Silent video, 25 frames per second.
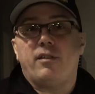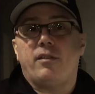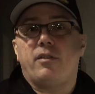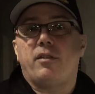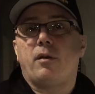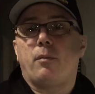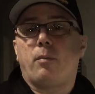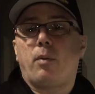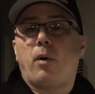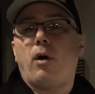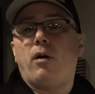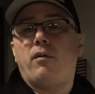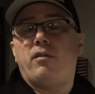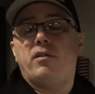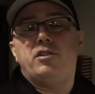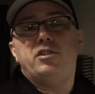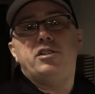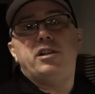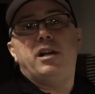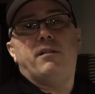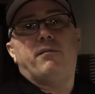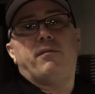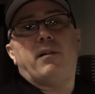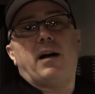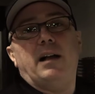that they're part of the
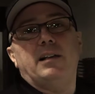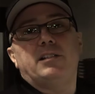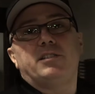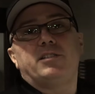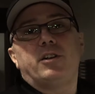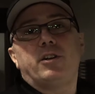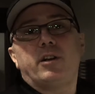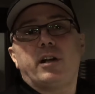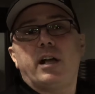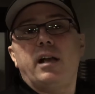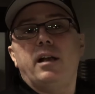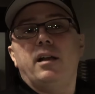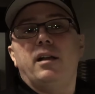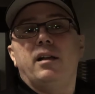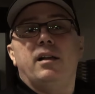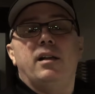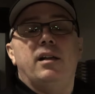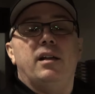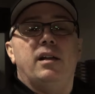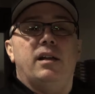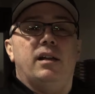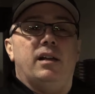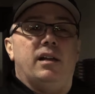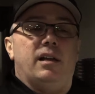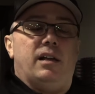GFCI circuit,
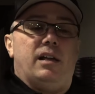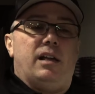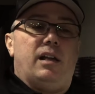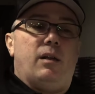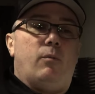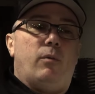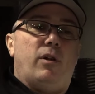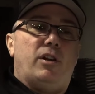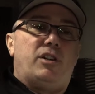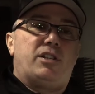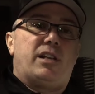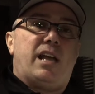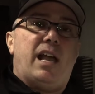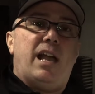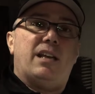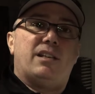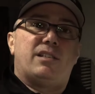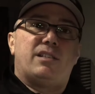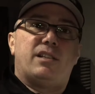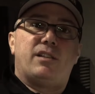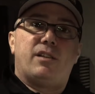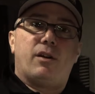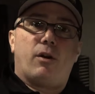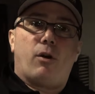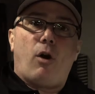in which
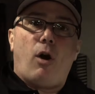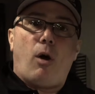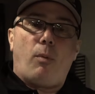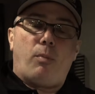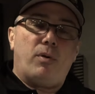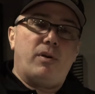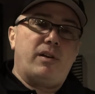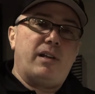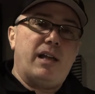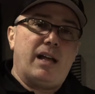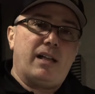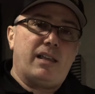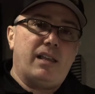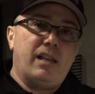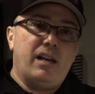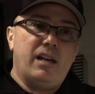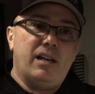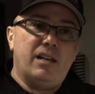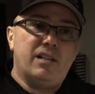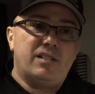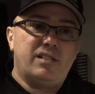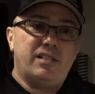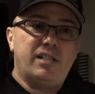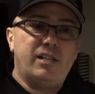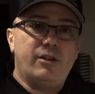case they're all protected
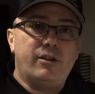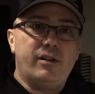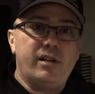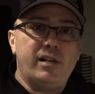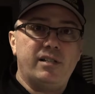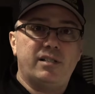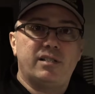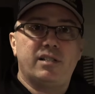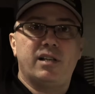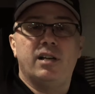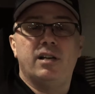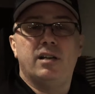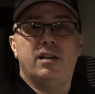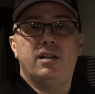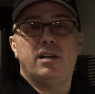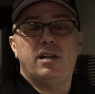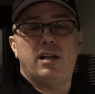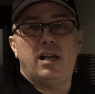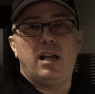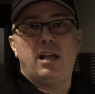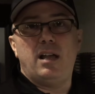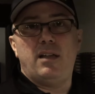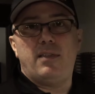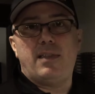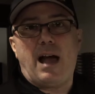in a series.
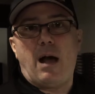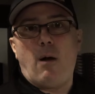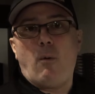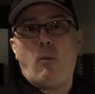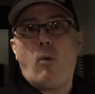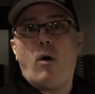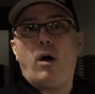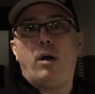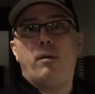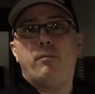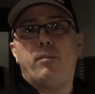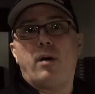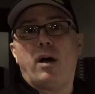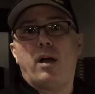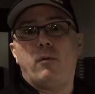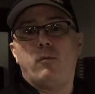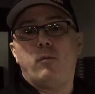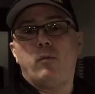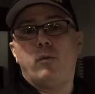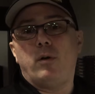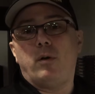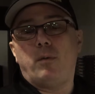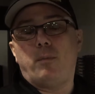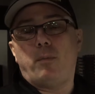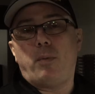That one
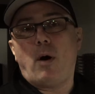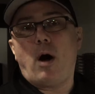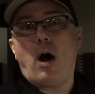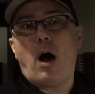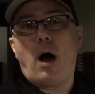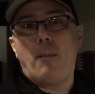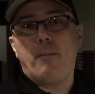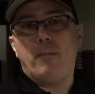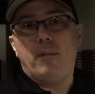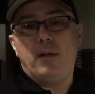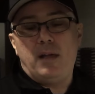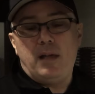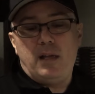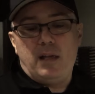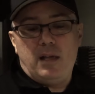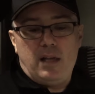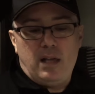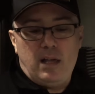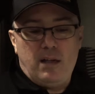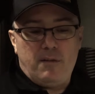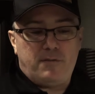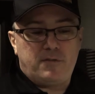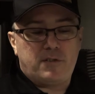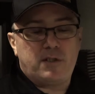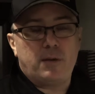button will pop
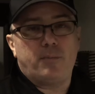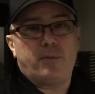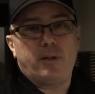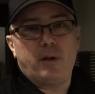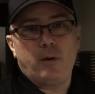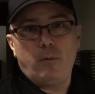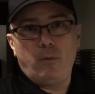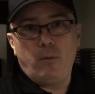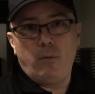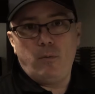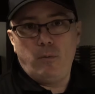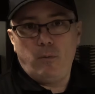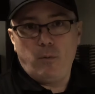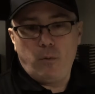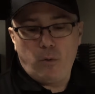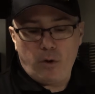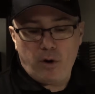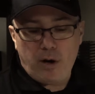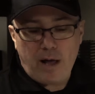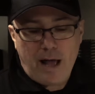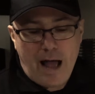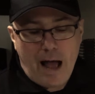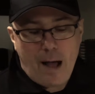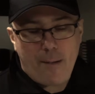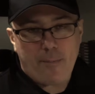if something were
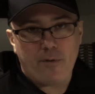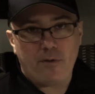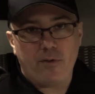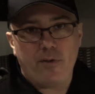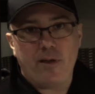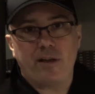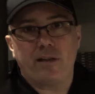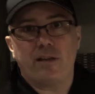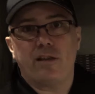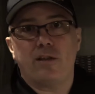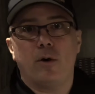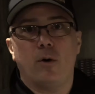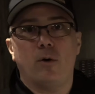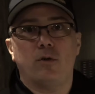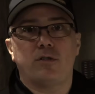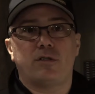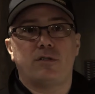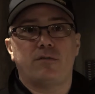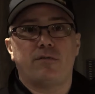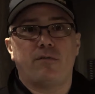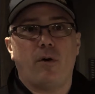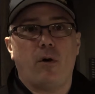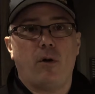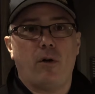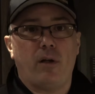to happen, like a
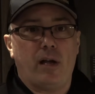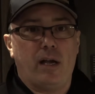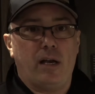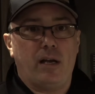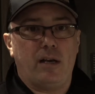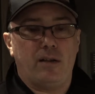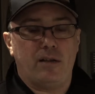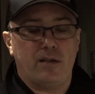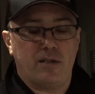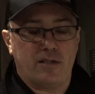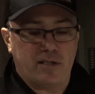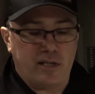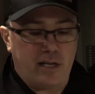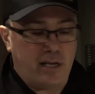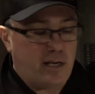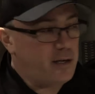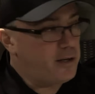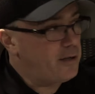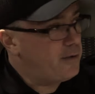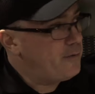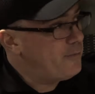toaster falling into the sink.